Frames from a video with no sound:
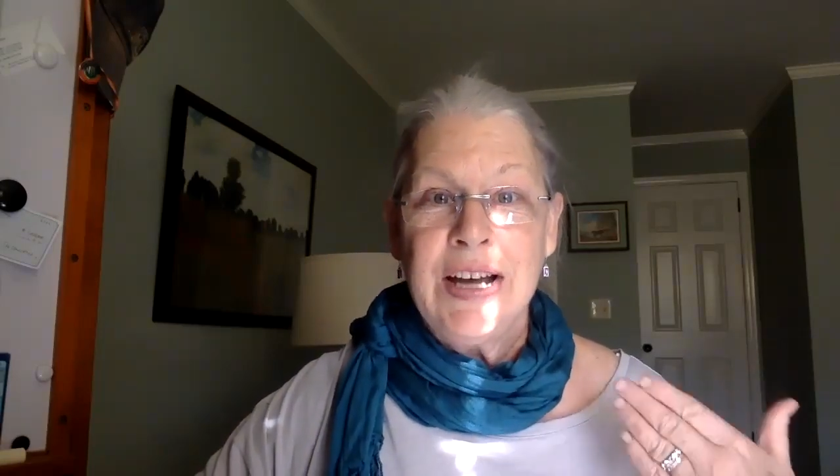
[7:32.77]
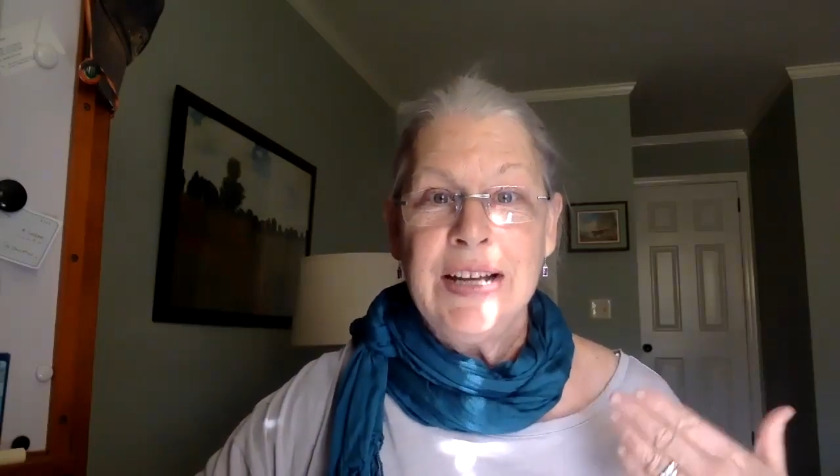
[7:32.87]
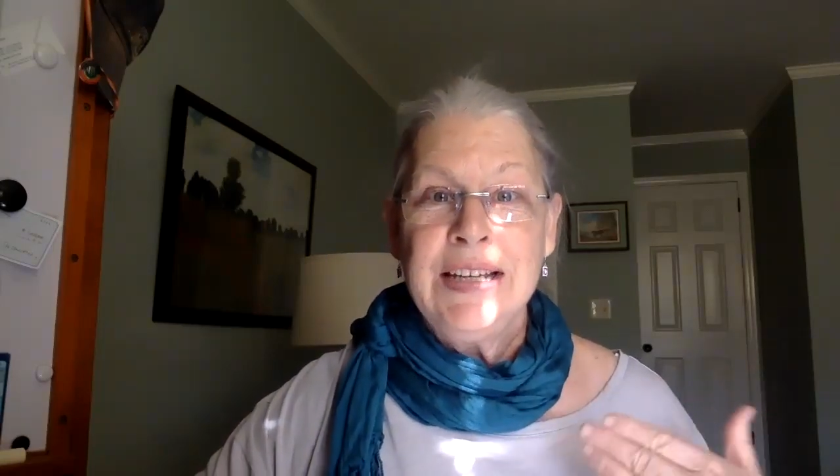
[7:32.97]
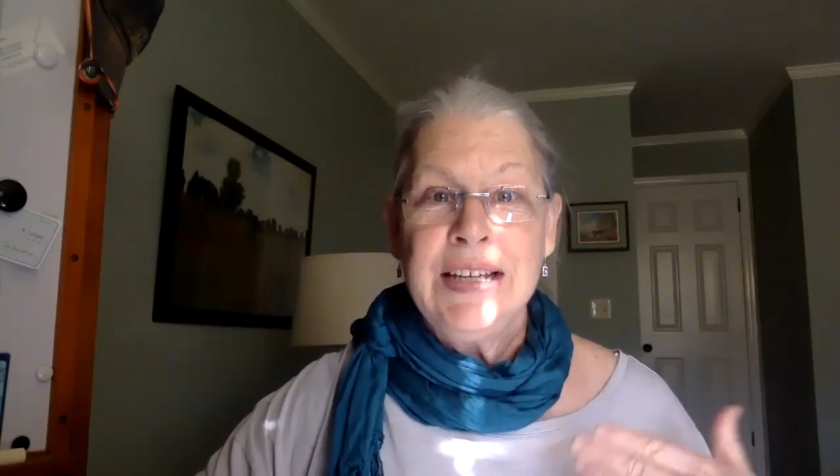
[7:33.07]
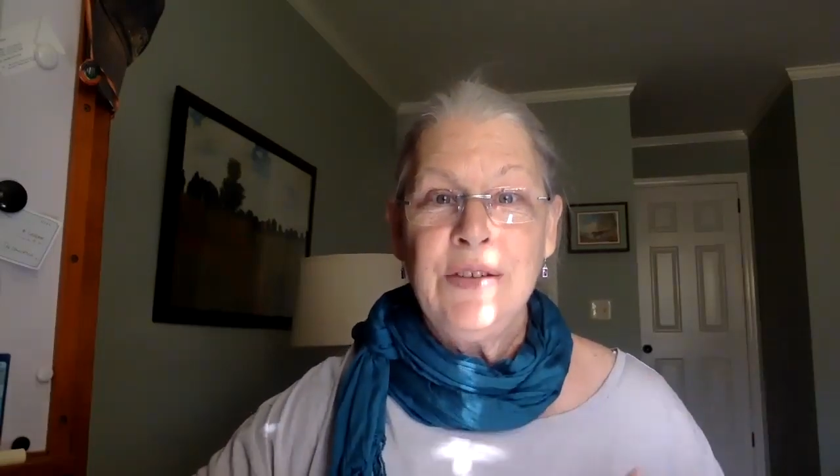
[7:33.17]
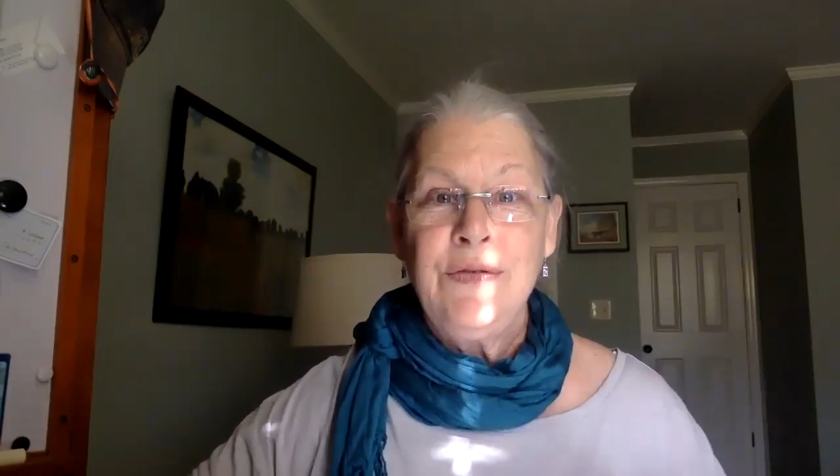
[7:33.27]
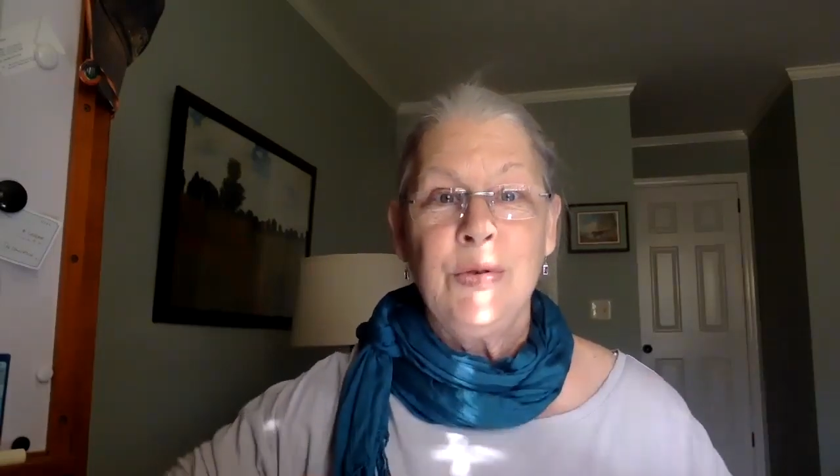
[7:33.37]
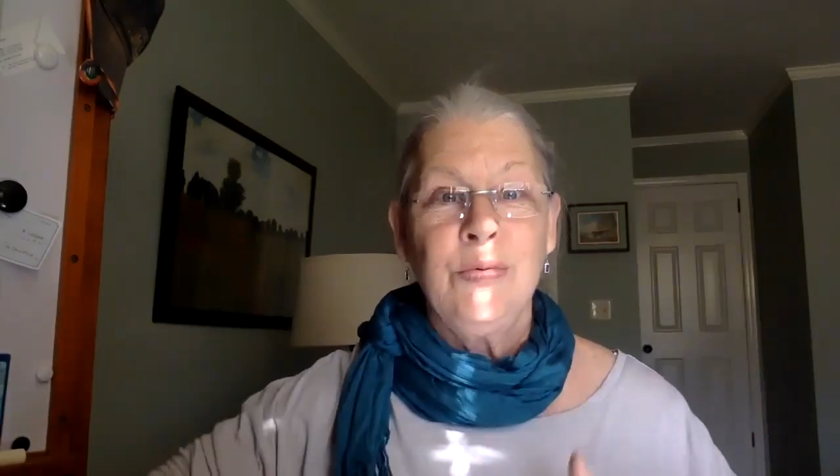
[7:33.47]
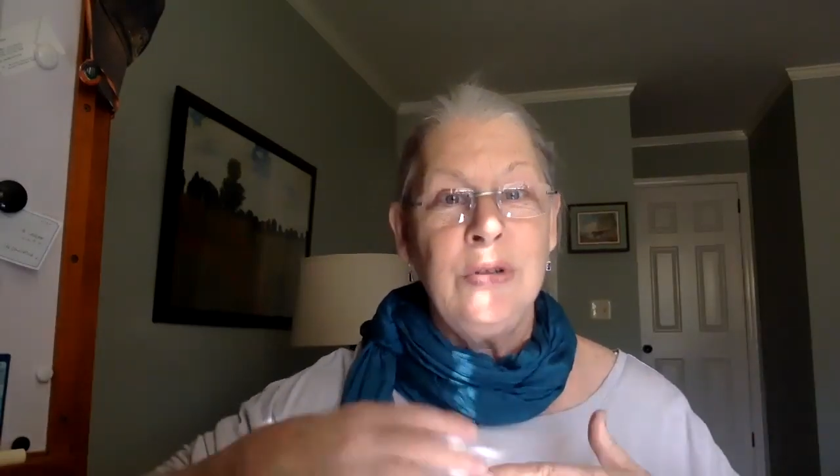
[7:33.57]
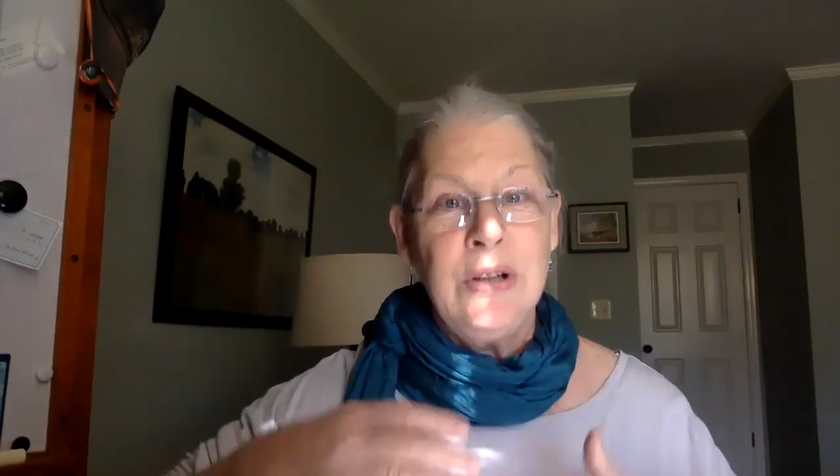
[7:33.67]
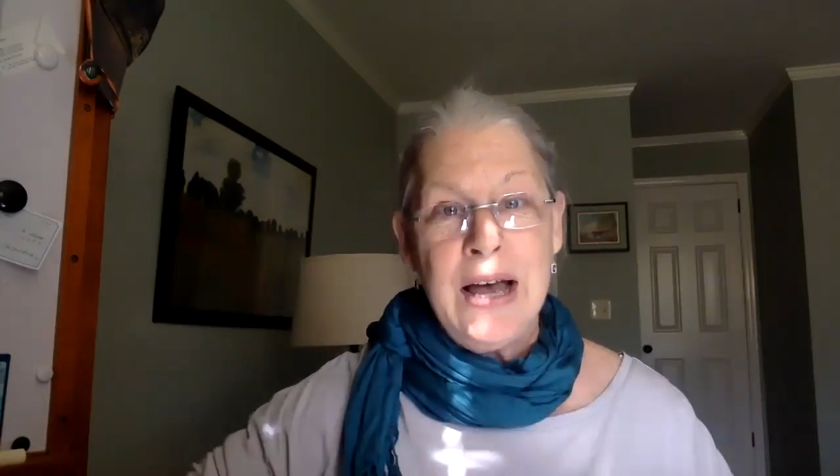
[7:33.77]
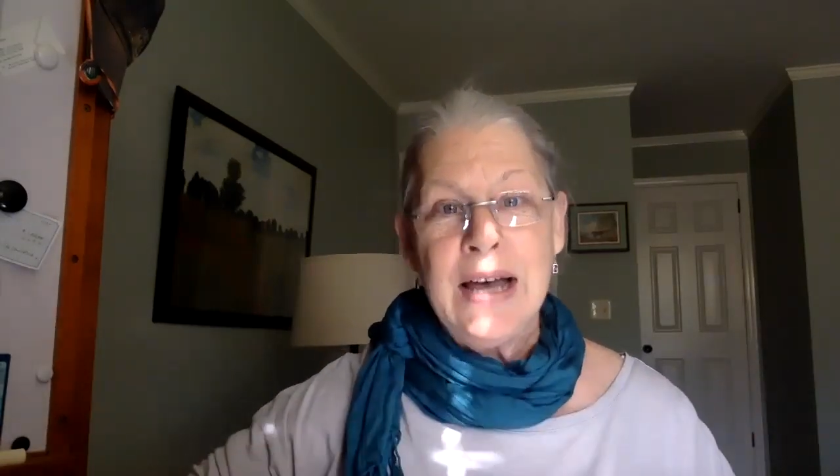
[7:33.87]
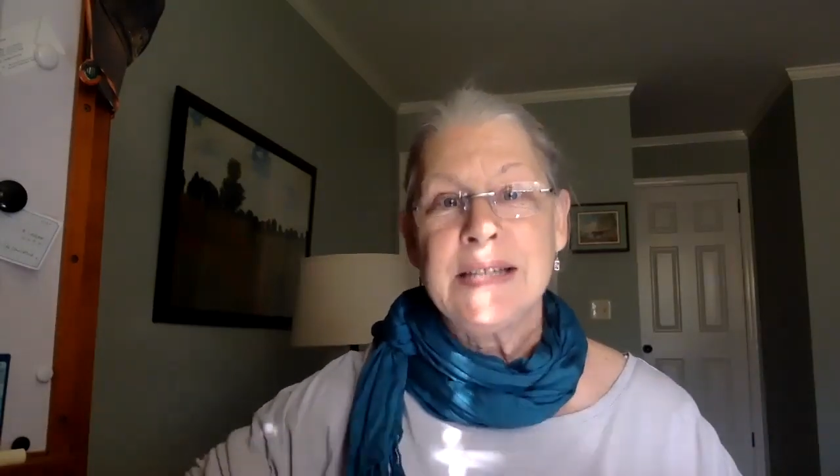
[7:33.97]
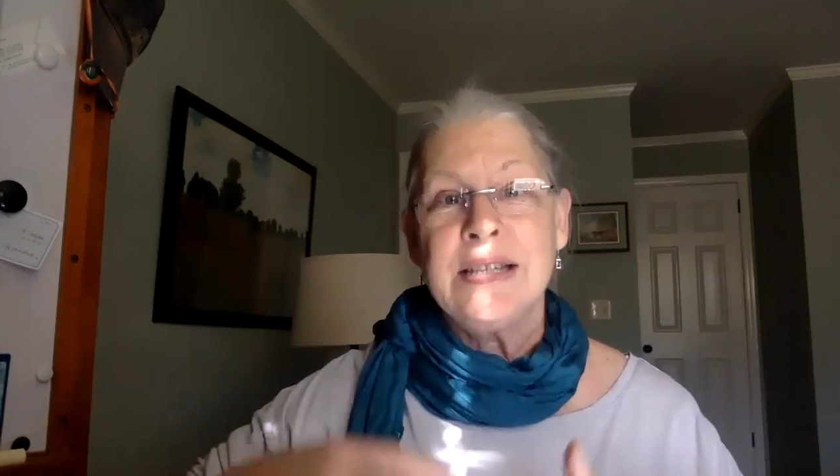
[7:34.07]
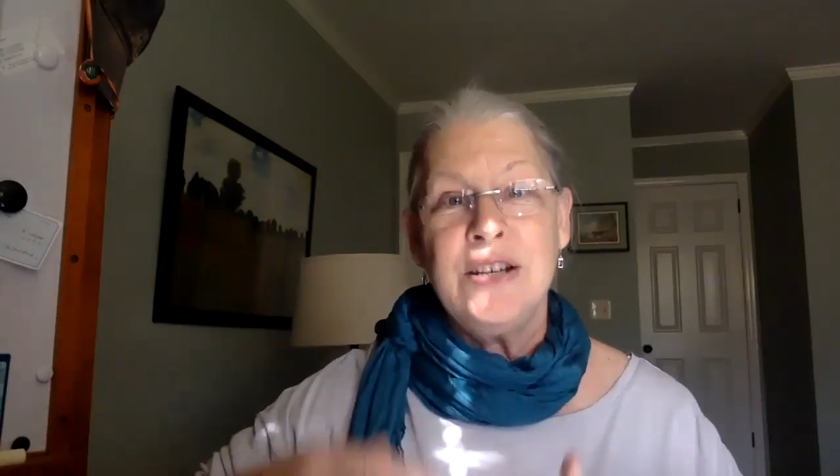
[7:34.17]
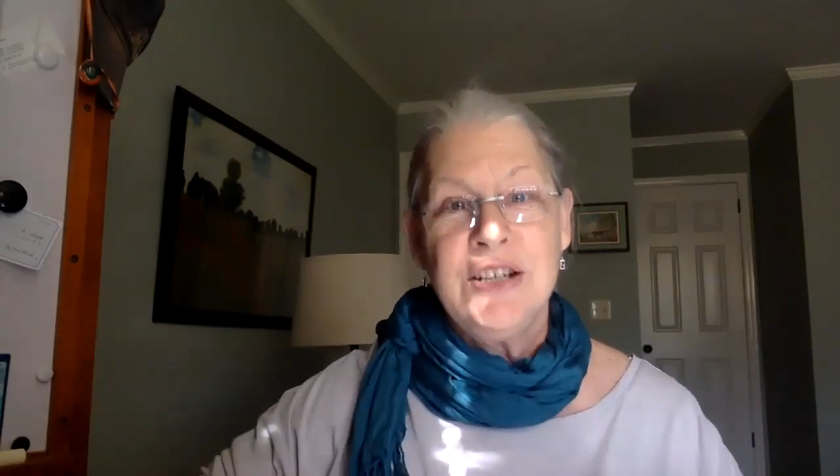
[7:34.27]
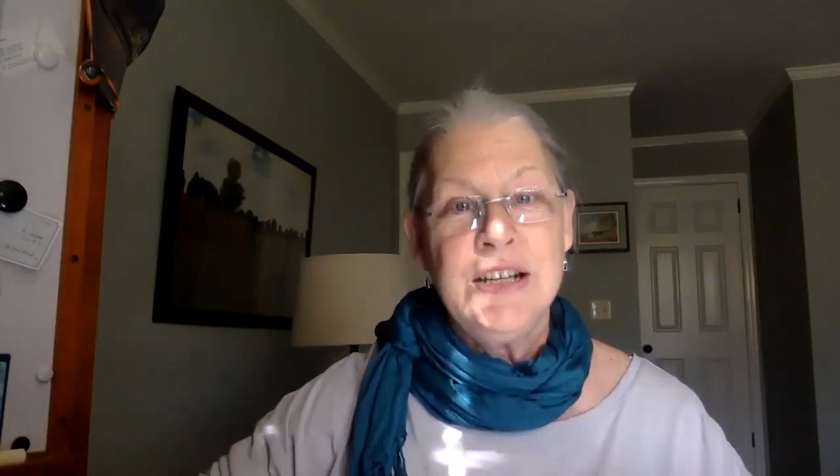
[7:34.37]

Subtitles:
I give you lots of